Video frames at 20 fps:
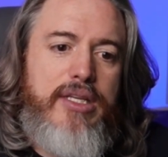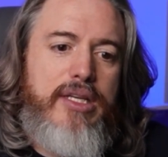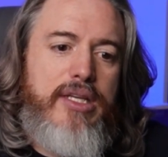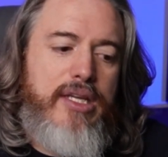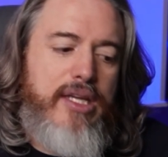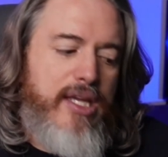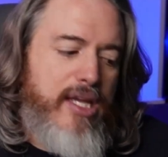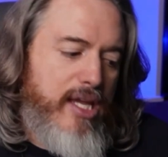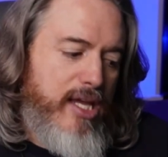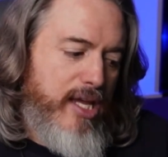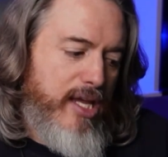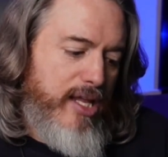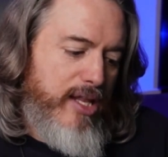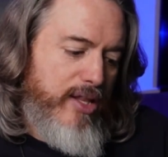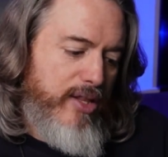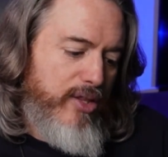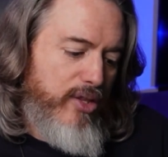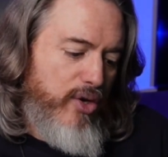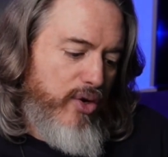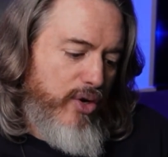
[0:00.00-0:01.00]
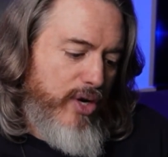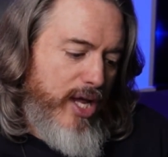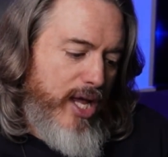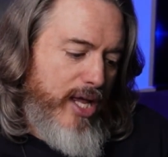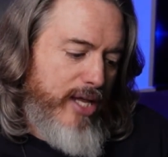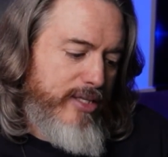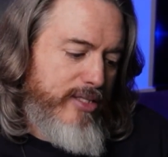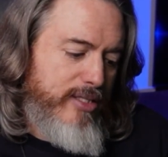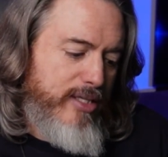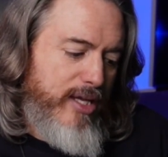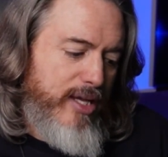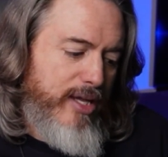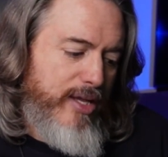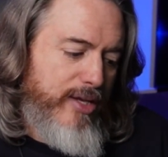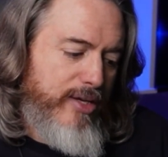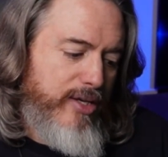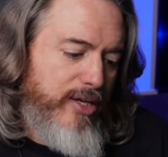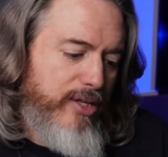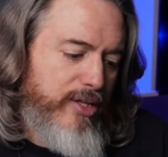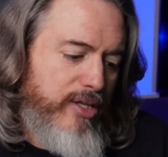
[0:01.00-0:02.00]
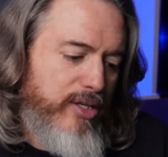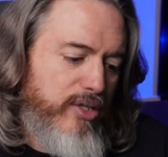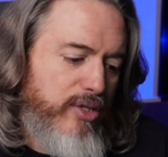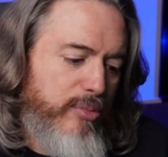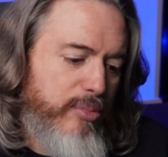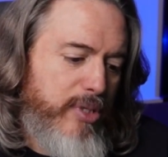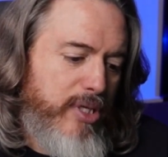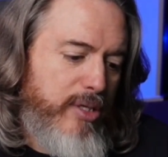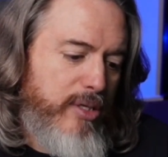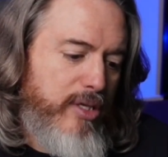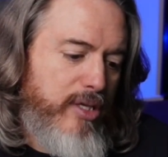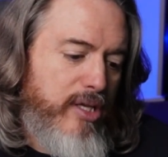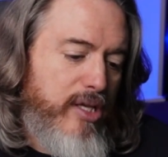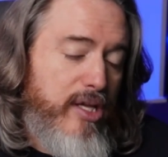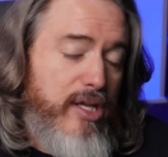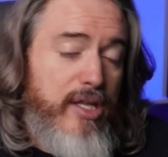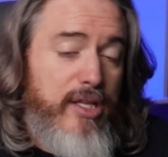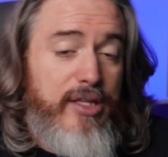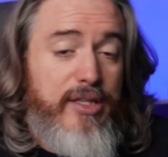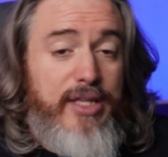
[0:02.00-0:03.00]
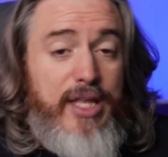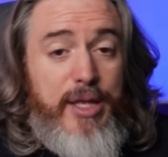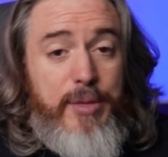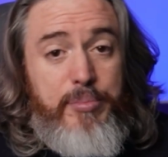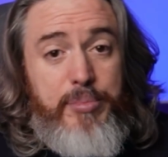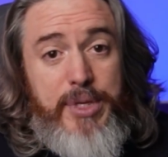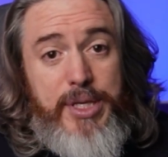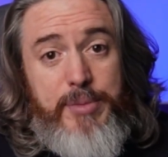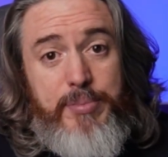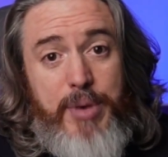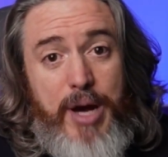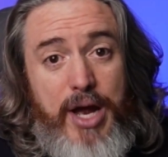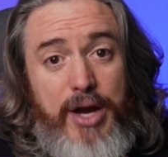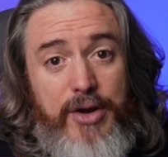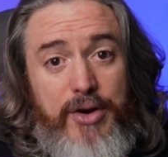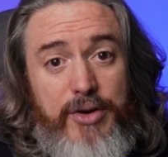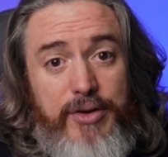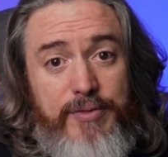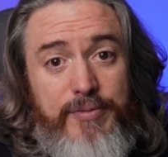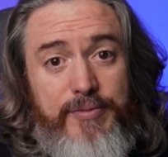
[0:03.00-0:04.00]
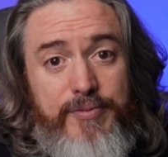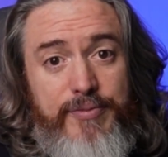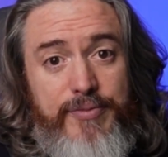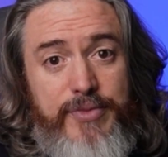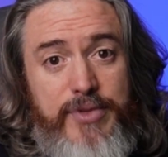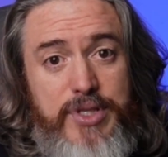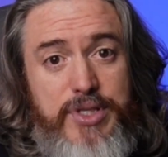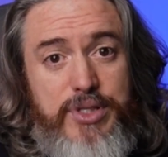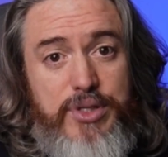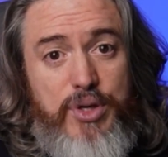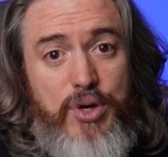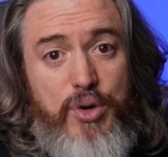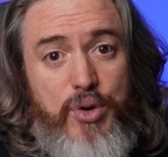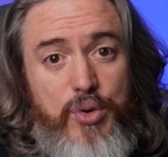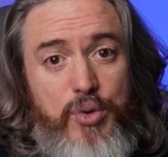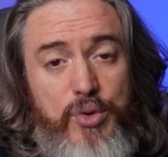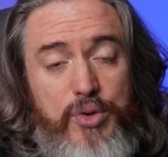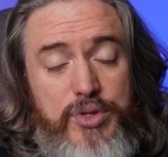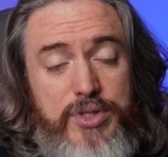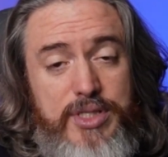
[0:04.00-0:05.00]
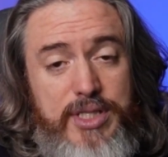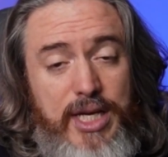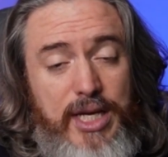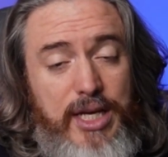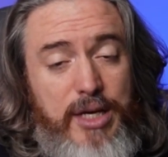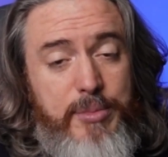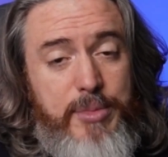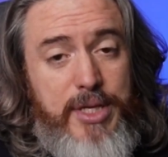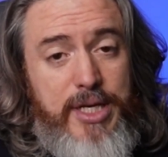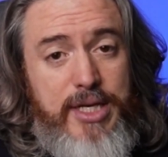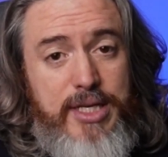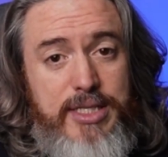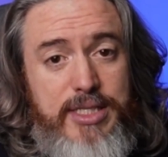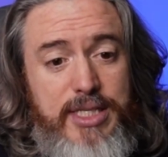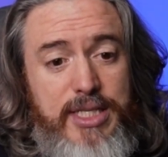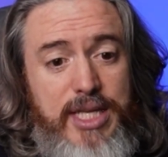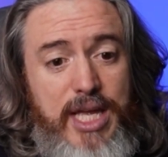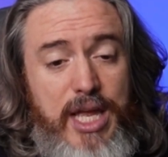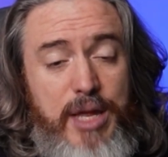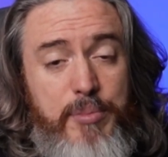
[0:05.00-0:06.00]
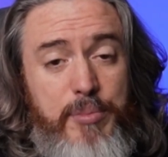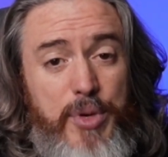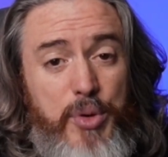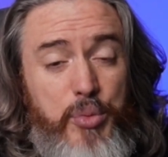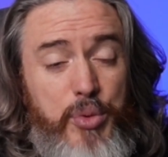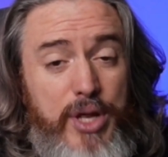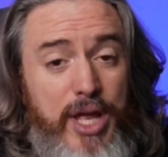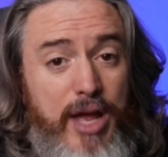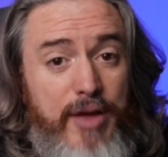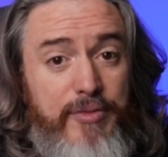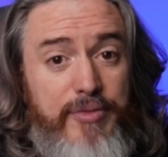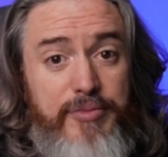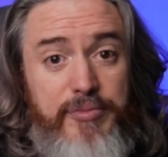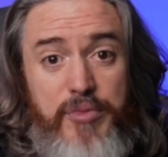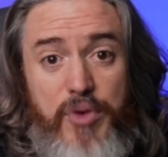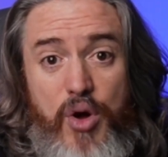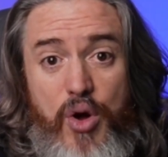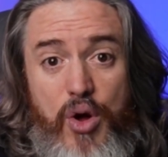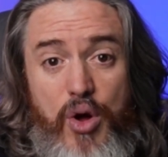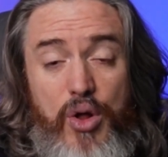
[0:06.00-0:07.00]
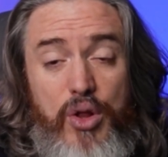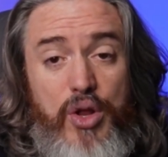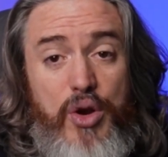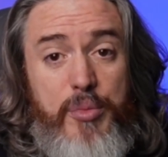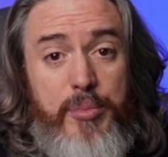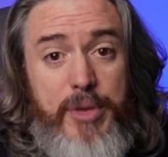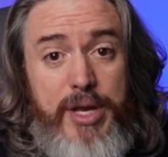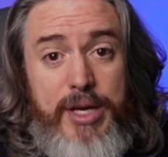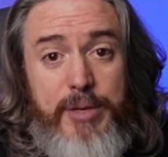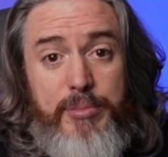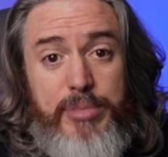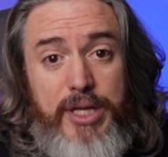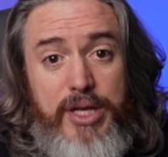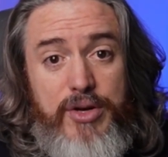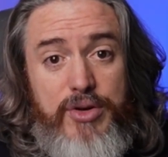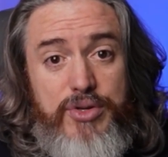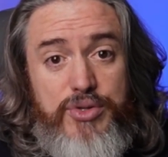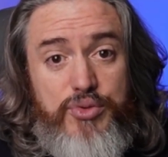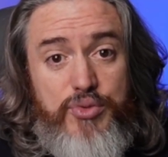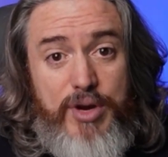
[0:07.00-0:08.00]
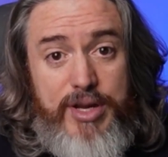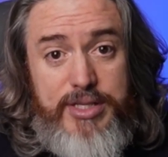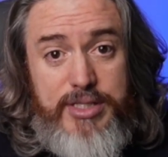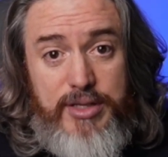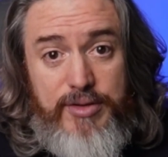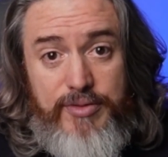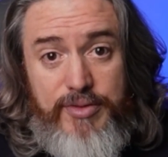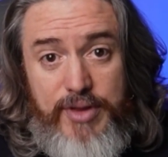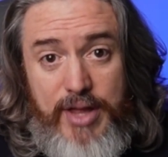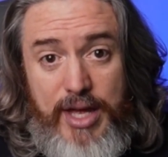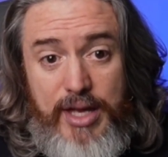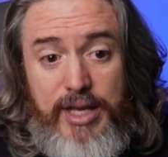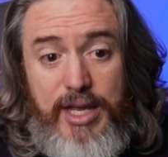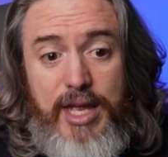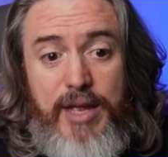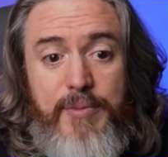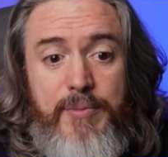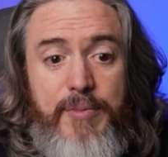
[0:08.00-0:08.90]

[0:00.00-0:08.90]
And they're not nothing to be, they beat Bayern. So it's not going to be an easy game, but we have all our main players rested for that game.